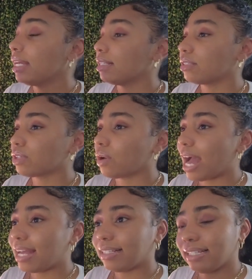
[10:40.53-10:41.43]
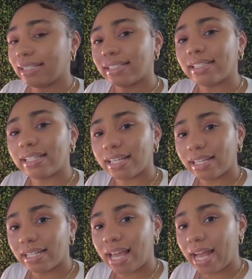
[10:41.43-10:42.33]
And so I need to
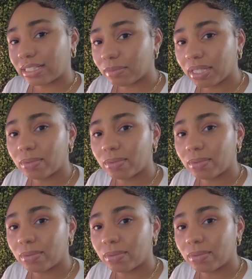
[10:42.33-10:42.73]
get acclimated